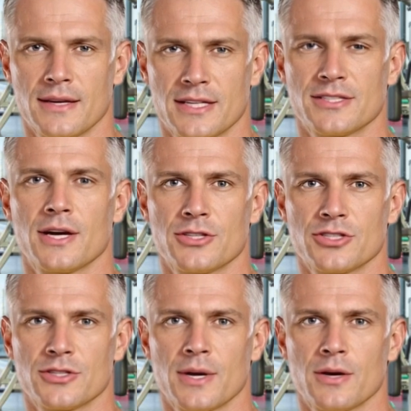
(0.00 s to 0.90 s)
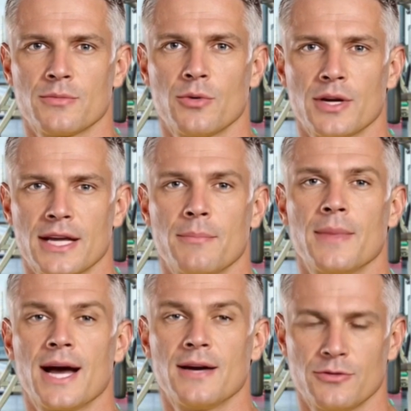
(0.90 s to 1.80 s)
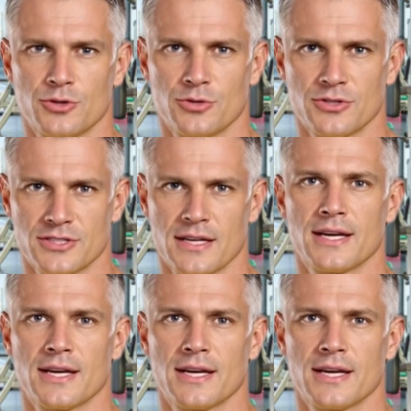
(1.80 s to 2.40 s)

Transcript: It's not just about avoiding bad foods,